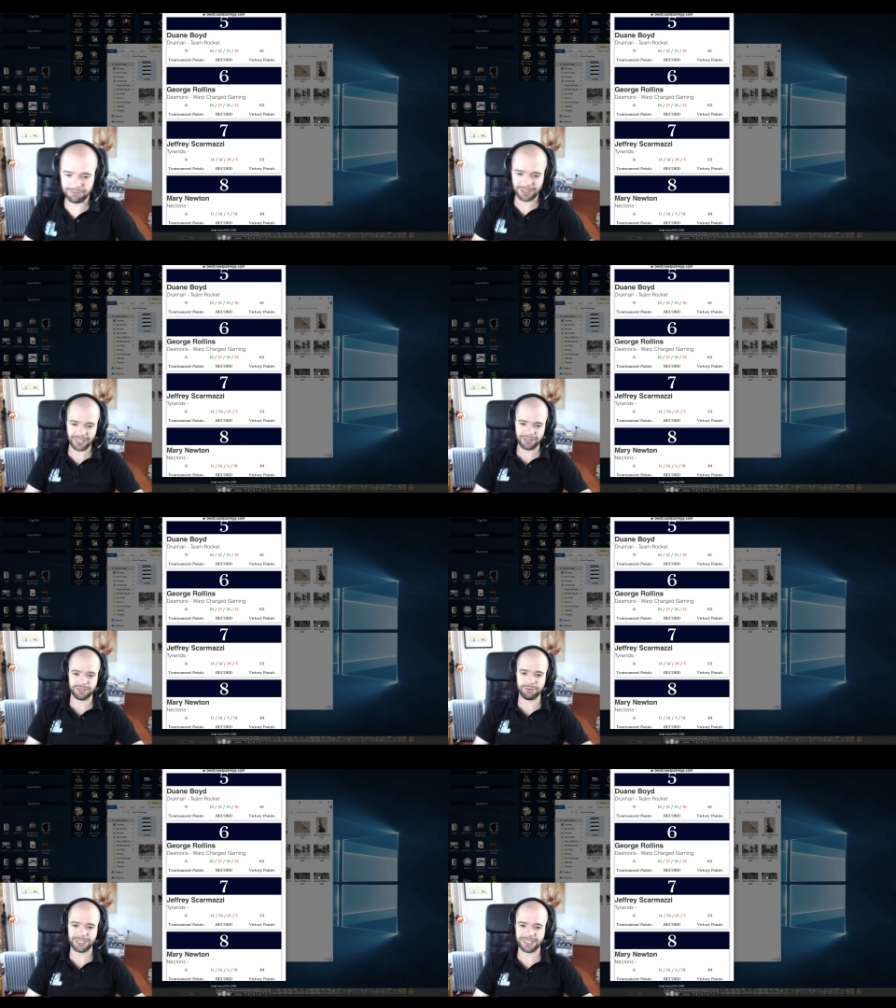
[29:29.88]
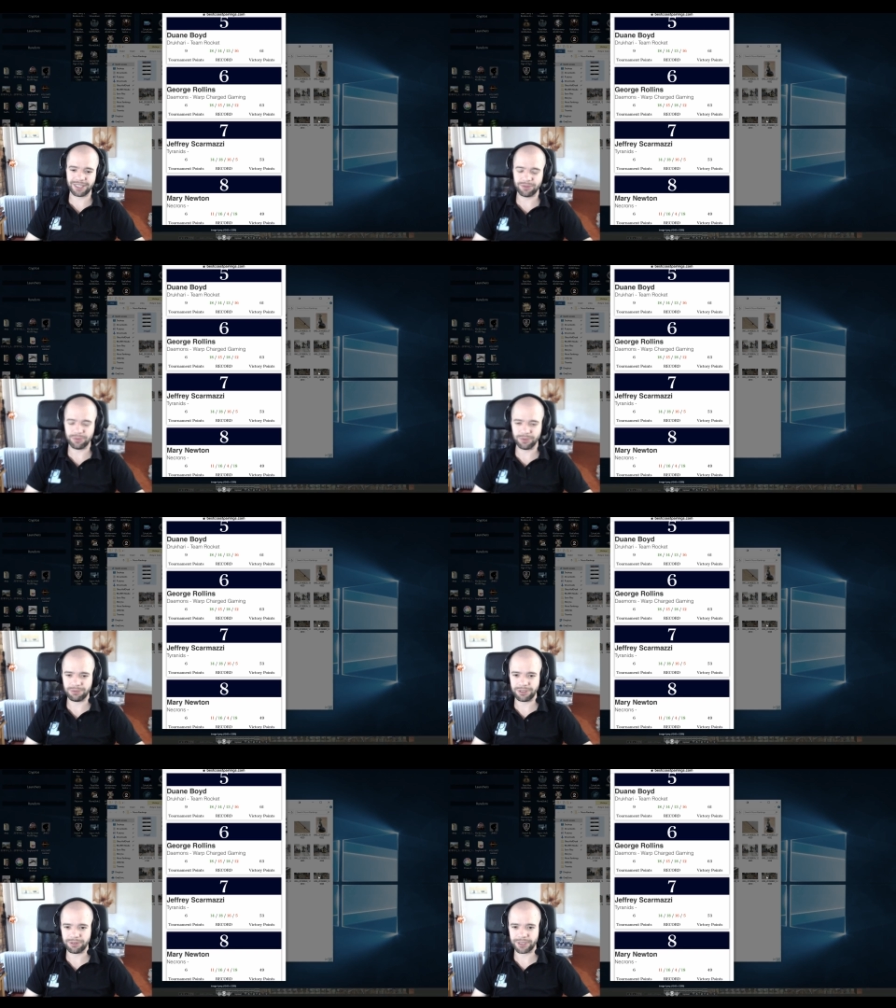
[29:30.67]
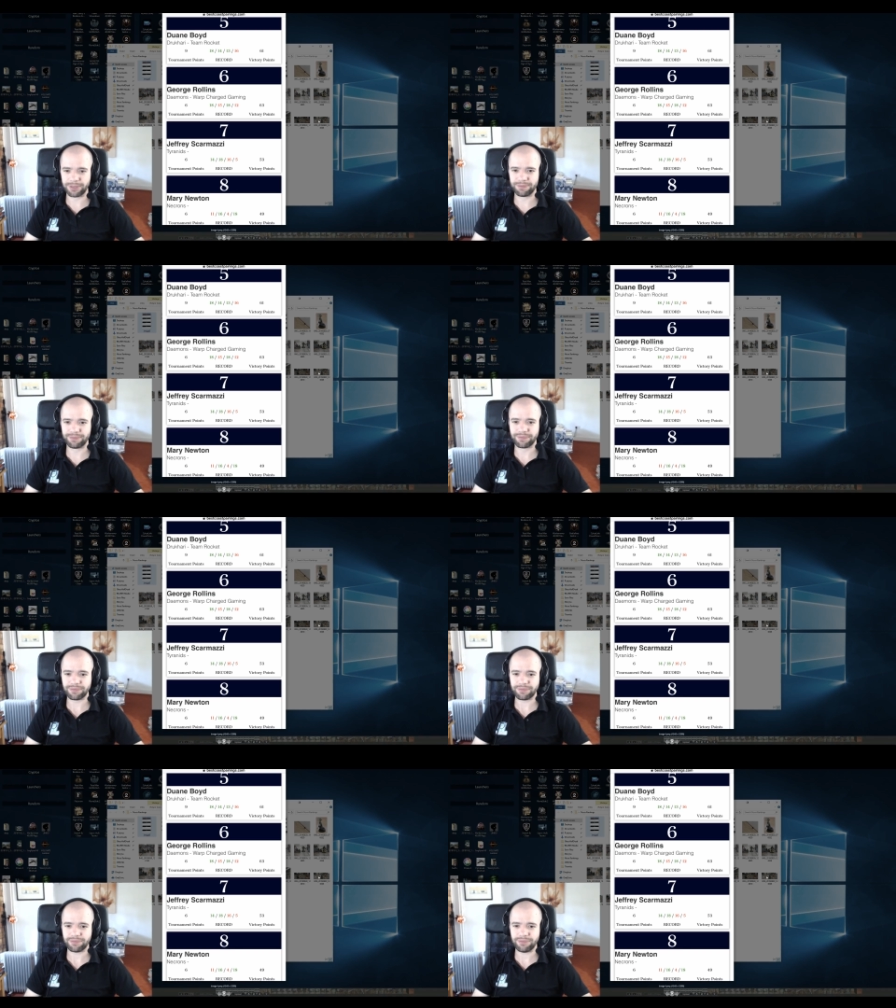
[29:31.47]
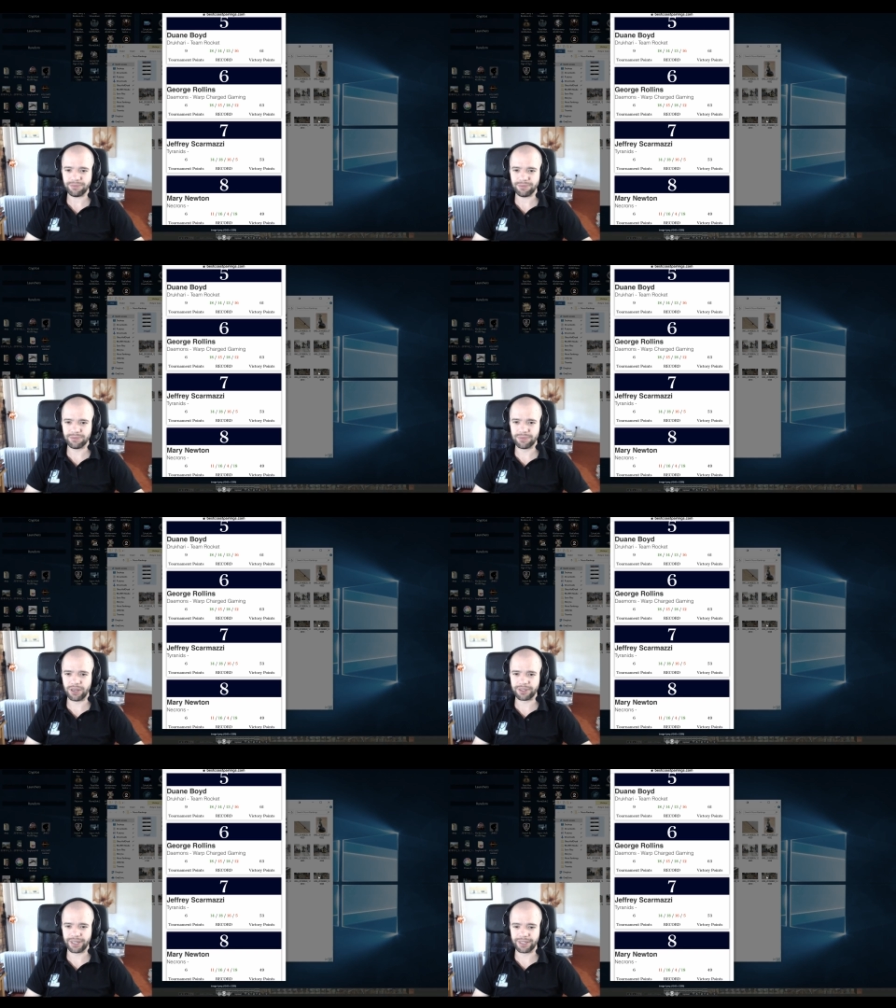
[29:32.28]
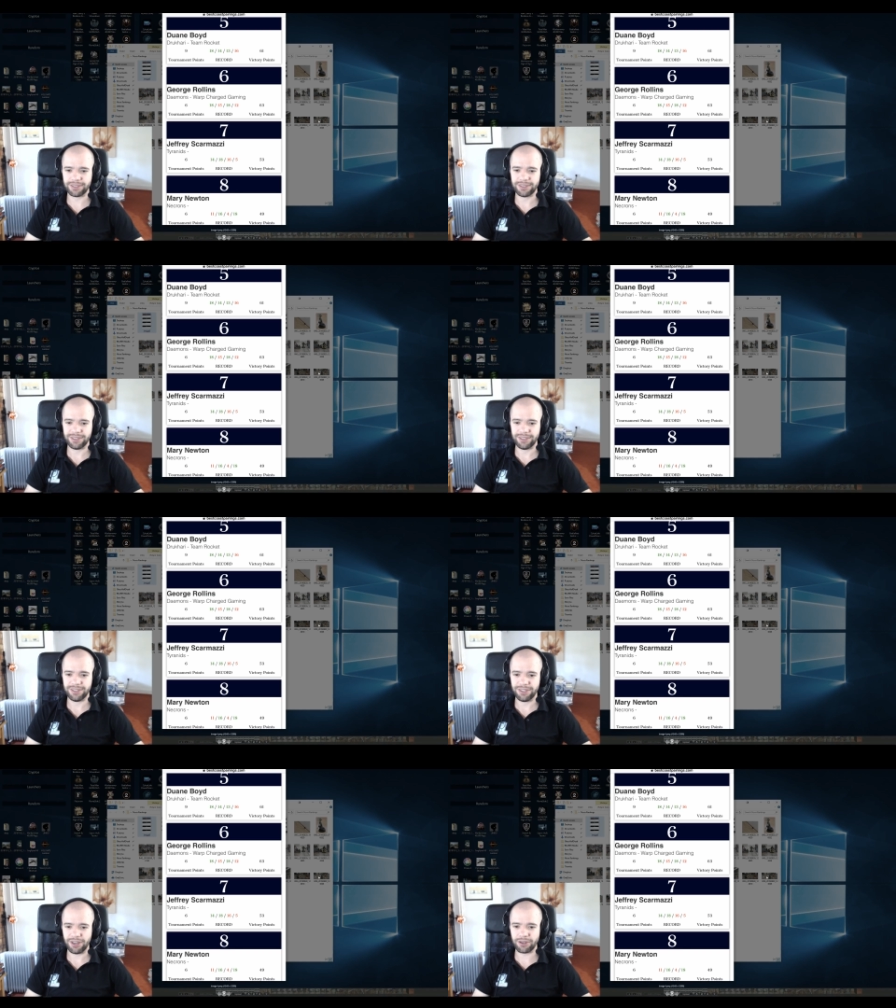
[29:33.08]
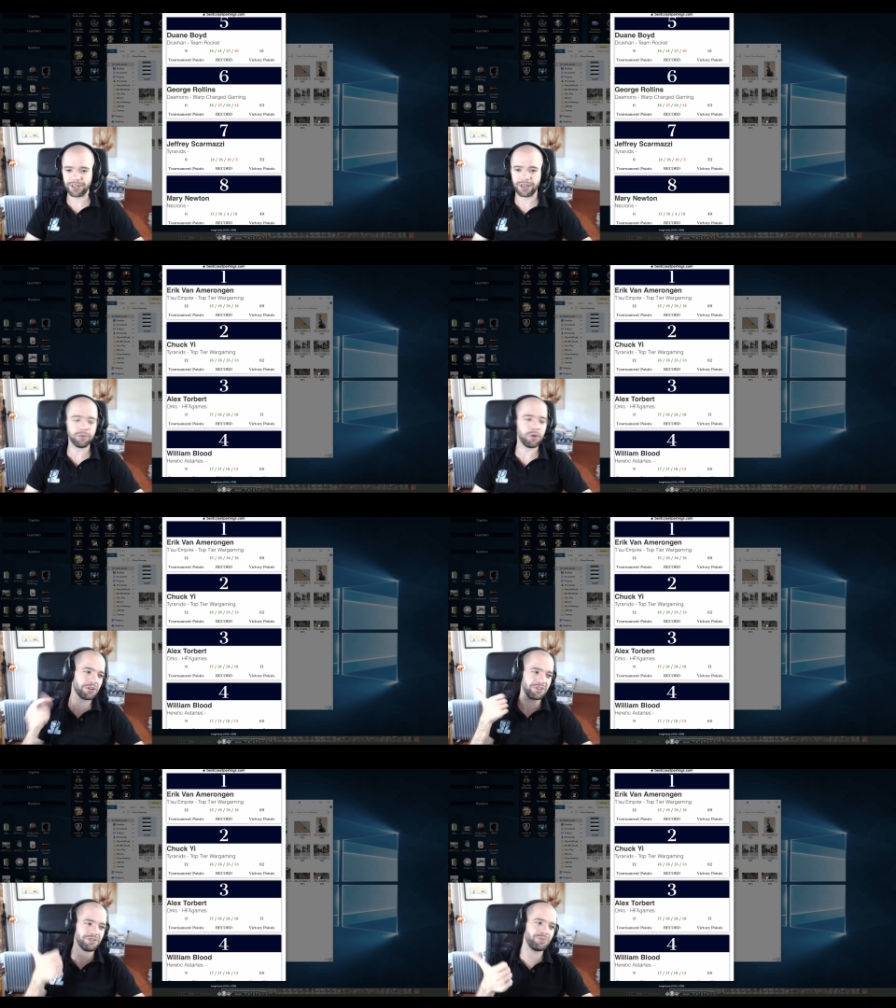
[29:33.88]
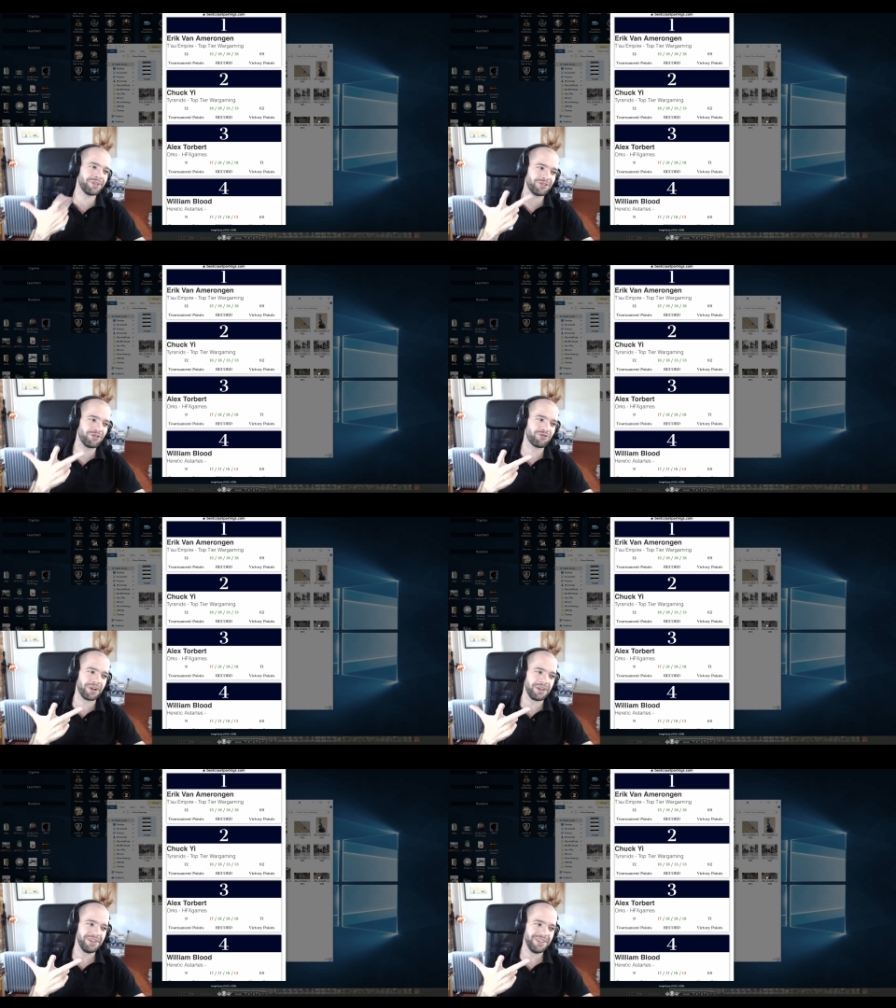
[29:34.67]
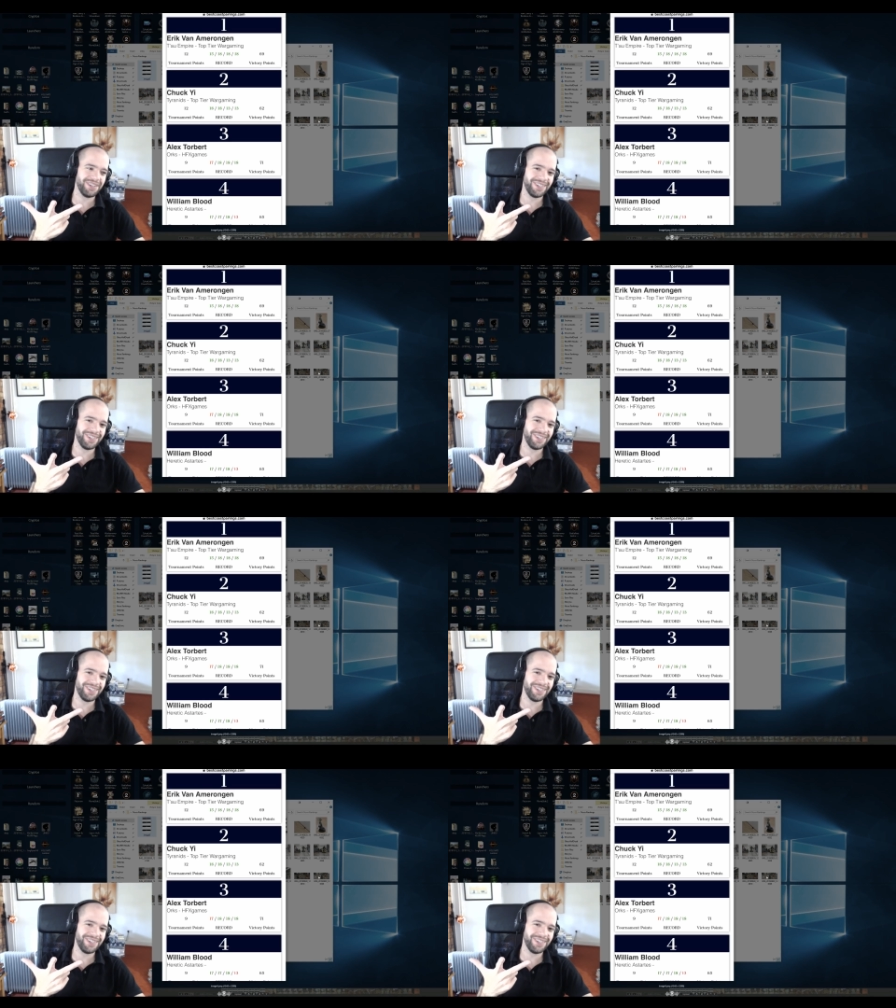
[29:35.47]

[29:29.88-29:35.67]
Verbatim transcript: my life is a mistake. What am I doing? Okay. Okay, I'm not going to do one, two, three.